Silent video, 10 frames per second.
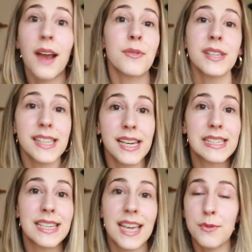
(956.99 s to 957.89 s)
I really
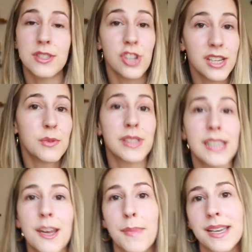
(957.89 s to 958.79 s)
liked it. It was
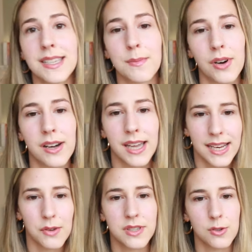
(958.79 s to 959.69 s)
genuinely an amazing book
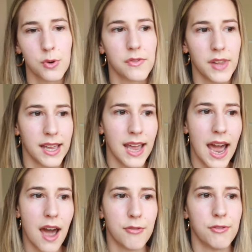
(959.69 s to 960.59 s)
and it was sort of like
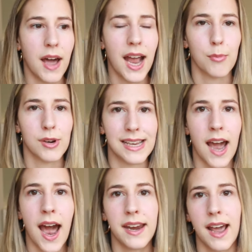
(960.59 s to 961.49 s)
half hybrid guide,